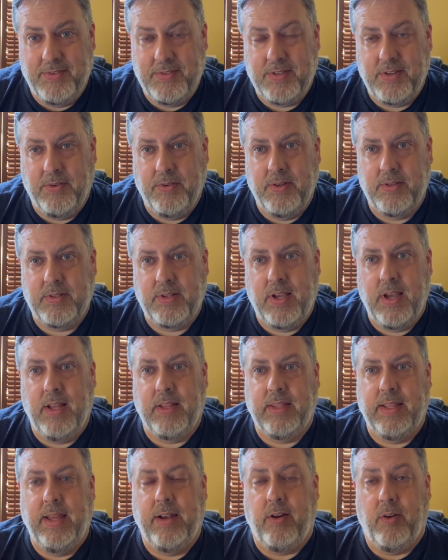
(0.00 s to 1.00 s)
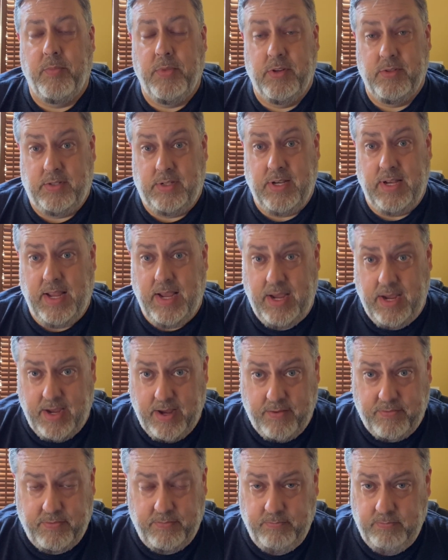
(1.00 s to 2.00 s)
So it's cut that almost in
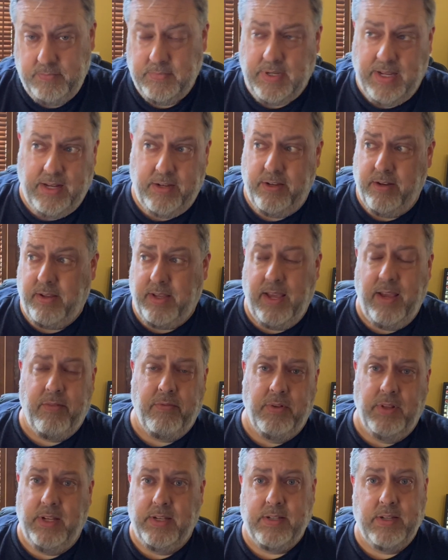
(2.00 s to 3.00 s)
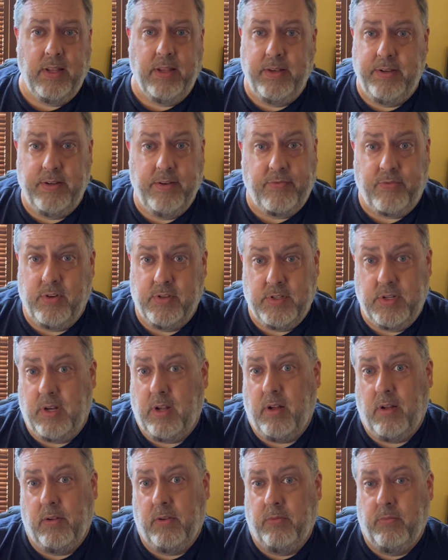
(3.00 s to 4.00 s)
half. And you can't really tell a difference at
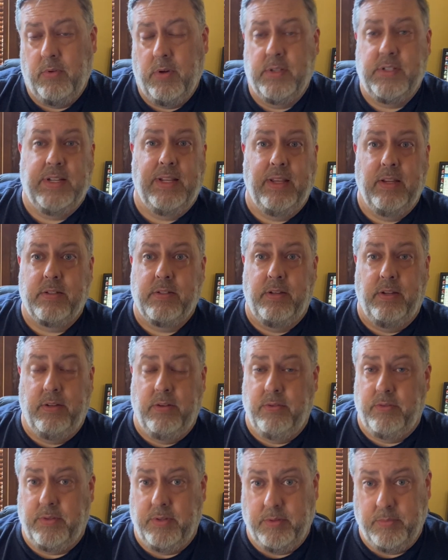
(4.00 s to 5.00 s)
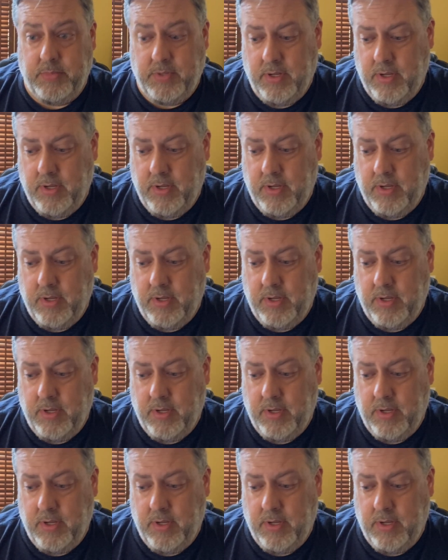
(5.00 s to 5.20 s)
all once it gets to YouTube.